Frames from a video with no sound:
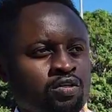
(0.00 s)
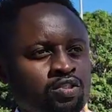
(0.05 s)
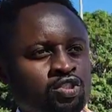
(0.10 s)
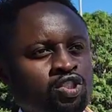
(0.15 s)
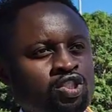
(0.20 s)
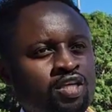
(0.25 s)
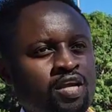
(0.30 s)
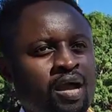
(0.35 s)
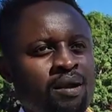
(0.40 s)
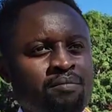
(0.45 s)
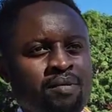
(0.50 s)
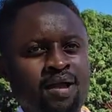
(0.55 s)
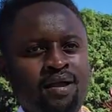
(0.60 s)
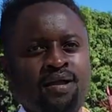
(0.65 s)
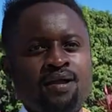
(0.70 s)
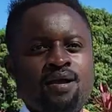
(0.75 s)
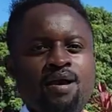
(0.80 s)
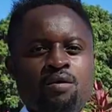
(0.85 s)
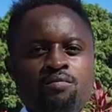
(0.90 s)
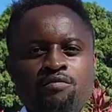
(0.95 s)

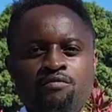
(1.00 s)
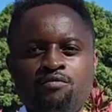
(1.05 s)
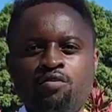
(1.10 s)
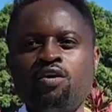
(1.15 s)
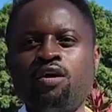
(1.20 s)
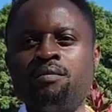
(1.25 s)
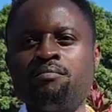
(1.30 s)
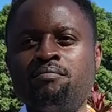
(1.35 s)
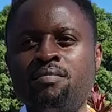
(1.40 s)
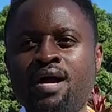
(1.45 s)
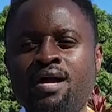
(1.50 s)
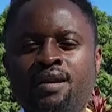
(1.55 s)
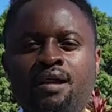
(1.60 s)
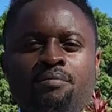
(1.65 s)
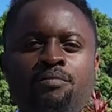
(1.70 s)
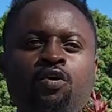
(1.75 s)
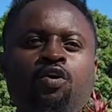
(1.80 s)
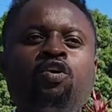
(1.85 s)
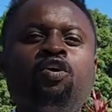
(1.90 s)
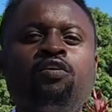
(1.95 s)
Chiamaka we've got Amara
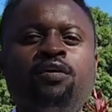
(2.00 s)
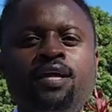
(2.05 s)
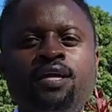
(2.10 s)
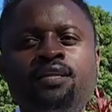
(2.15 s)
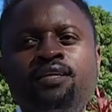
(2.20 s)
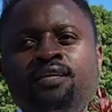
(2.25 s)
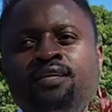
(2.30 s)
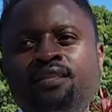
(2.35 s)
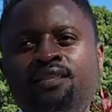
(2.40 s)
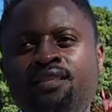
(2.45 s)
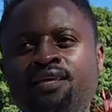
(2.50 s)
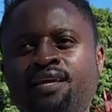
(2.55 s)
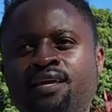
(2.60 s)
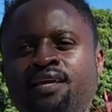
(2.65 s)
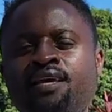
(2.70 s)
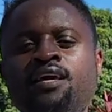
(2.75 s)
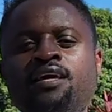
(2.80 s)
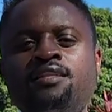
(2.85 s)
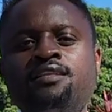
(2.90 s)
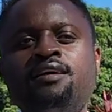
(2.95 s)
but currently the
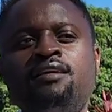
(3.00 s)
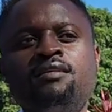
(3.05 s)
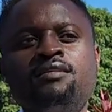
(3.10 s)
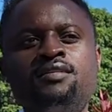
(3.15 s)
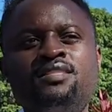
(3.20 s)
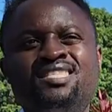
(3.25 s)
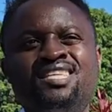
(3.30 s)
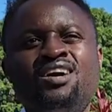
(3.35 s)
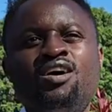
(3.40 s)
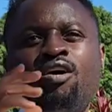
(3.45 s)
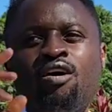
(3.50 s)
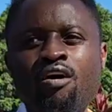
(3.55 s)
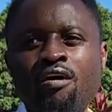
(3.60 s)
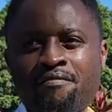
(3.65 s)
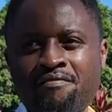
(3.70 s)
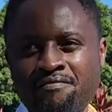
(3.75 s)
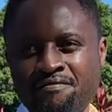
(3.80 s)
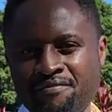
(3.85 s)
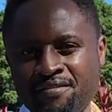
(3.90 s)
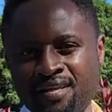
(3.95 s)
the, the
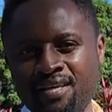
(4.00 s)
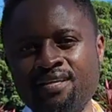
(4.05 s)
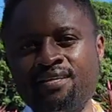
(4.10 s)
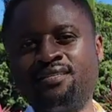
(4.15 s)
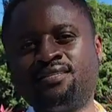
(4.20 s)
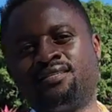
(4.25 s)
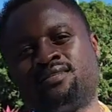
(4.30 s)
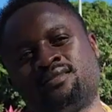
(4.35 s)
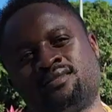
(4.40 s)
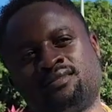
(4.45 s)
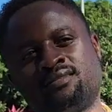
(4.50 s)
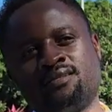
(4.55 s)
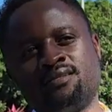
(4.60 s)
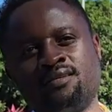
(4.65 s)
office